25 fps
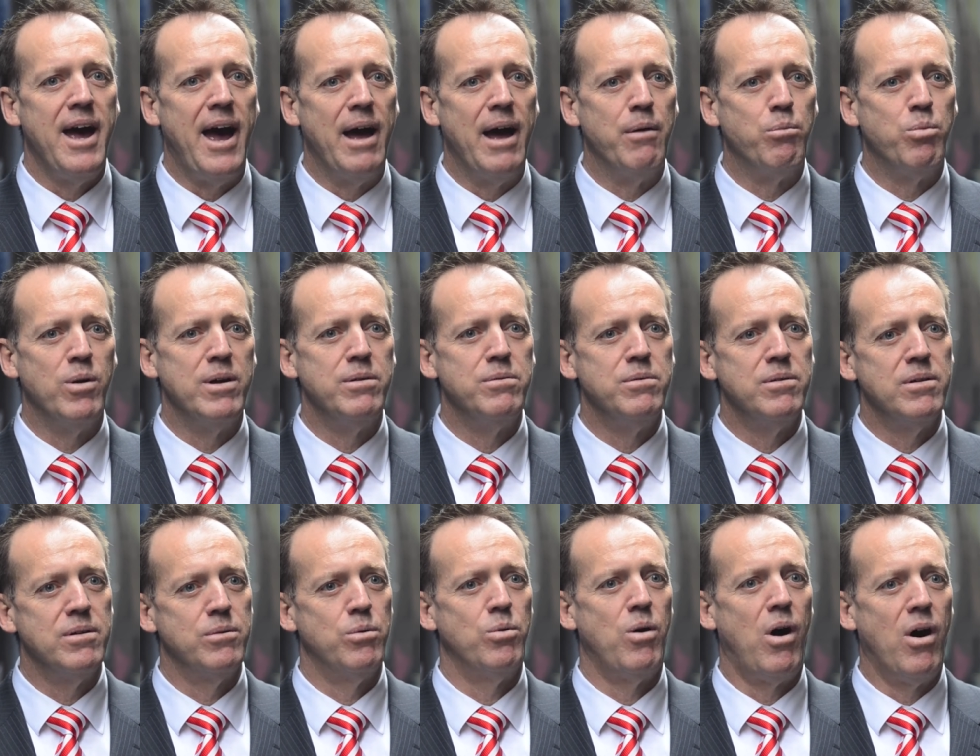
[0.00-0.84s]
and
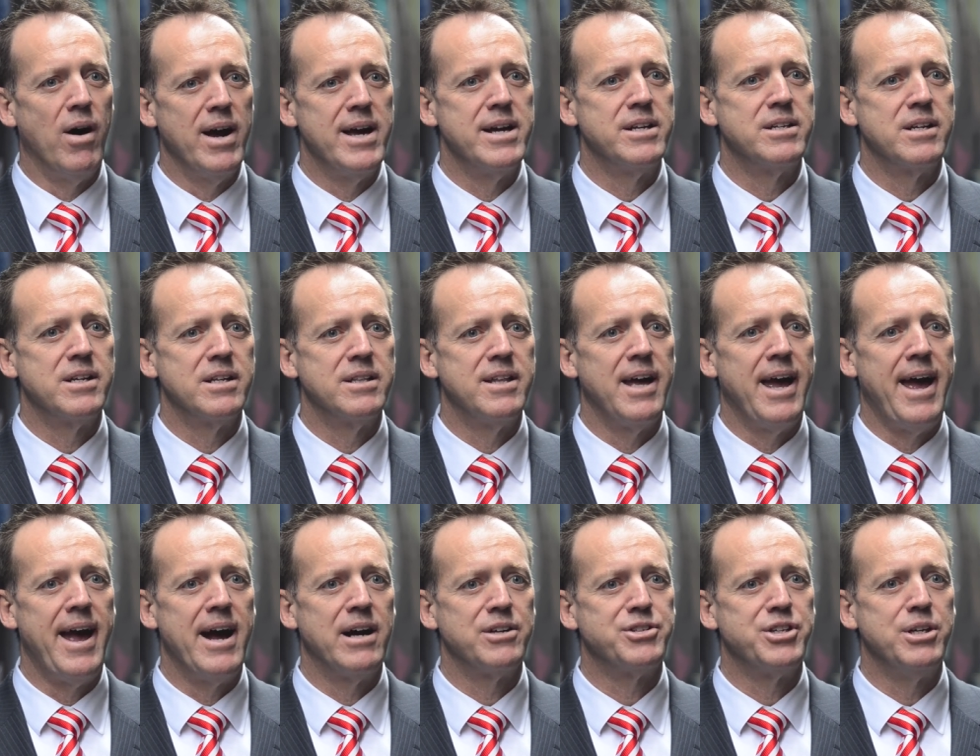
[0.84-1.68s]
when I entered
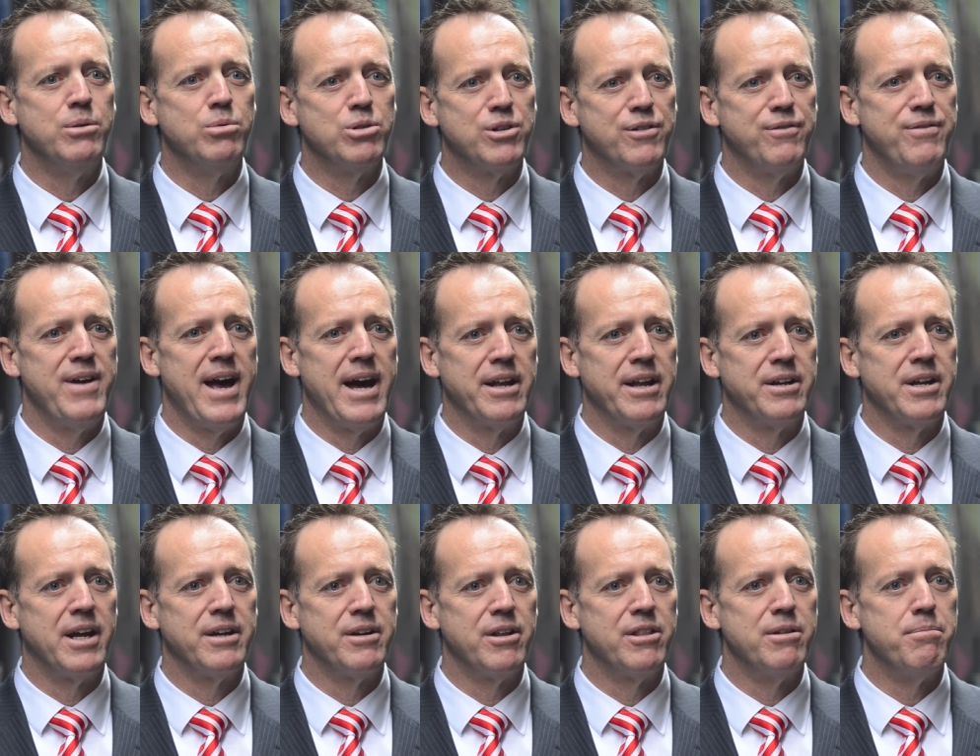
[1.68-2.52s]
the house, he was
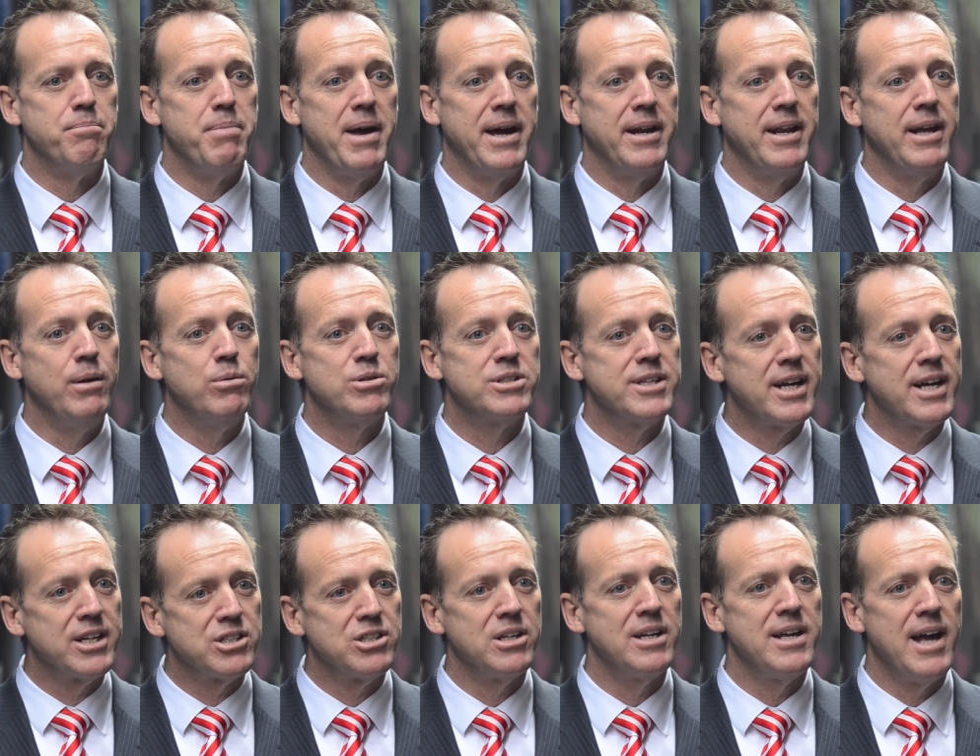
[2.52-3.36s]
found under the bed. He was
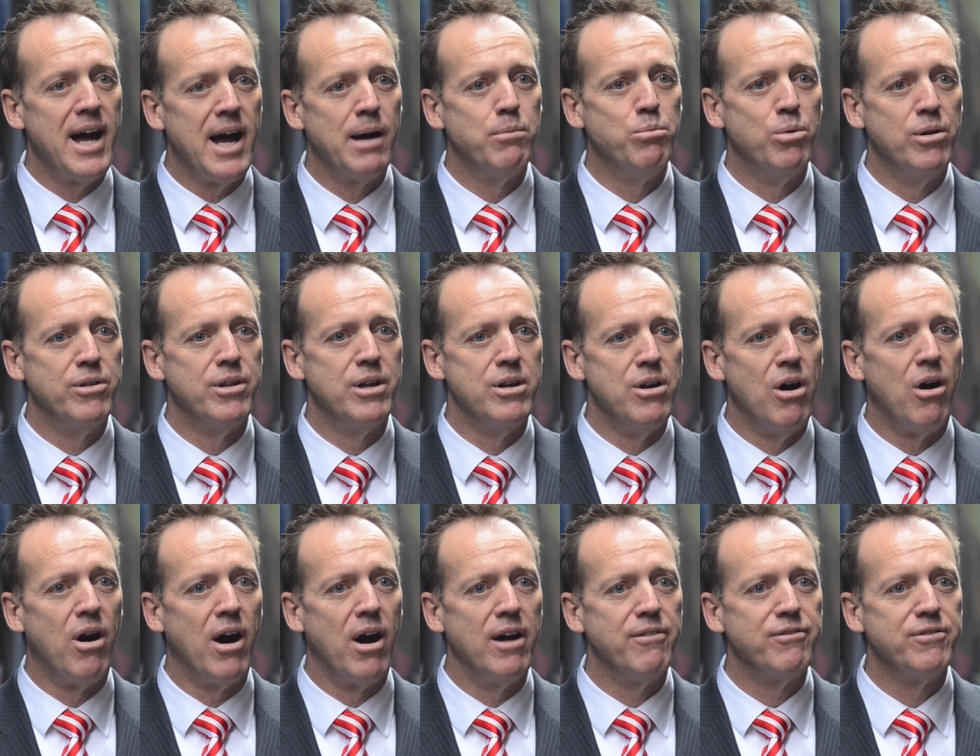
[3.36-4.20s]
actually armed with a
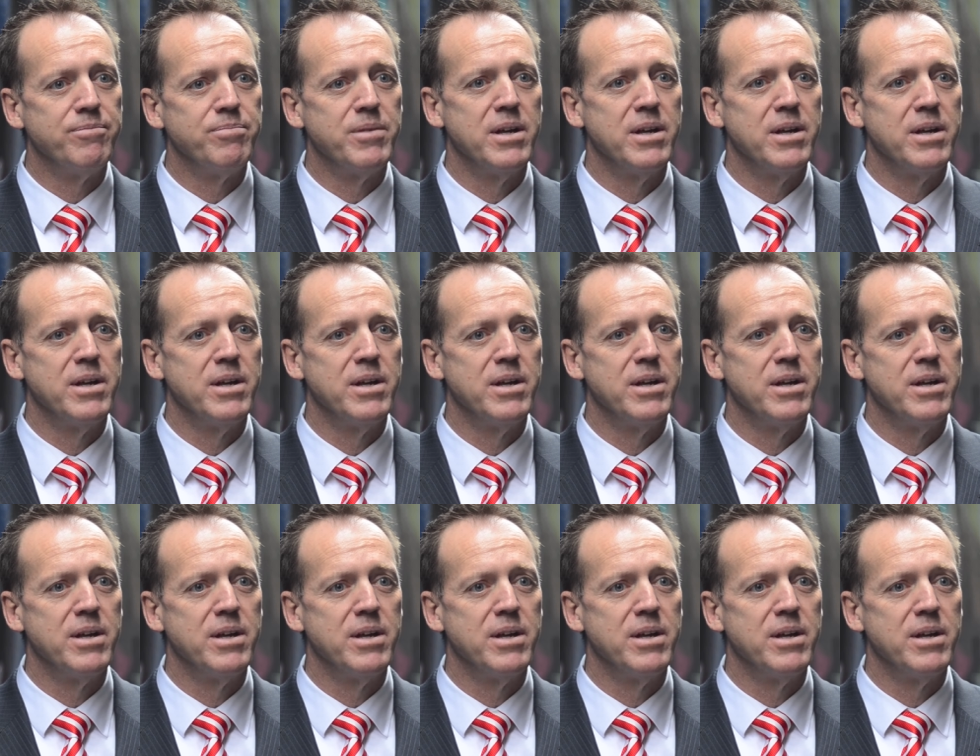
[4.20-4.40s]
knife.